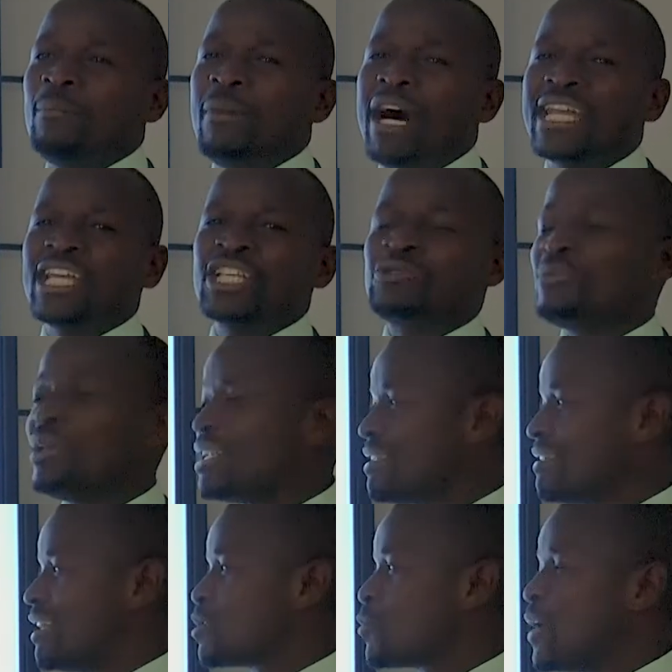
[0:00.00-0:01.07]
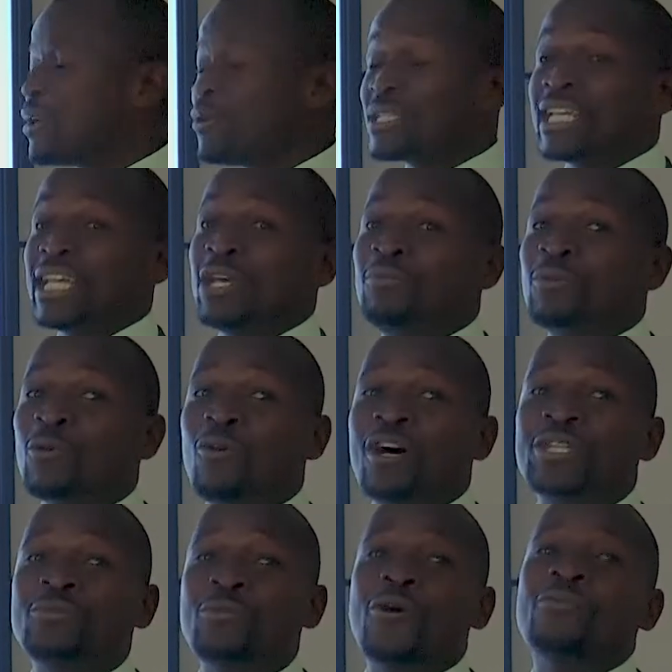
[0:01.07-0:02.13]
management that we are not happy, we
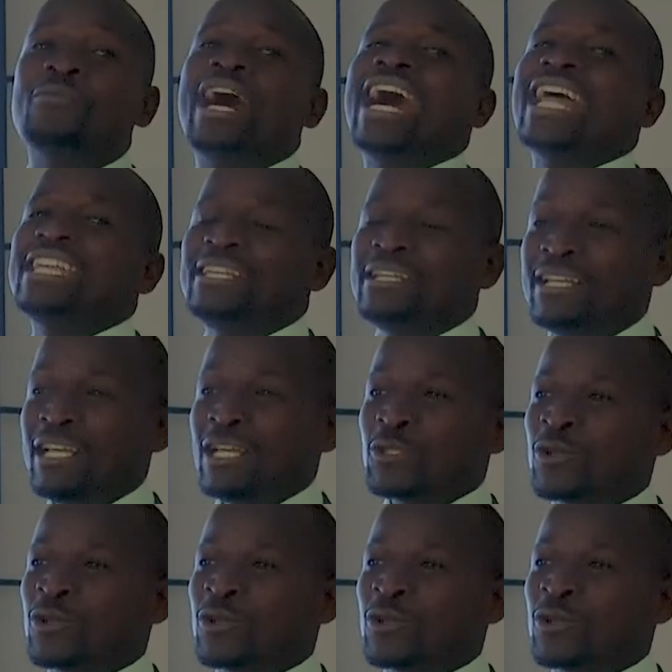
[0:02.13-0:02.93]
want more money.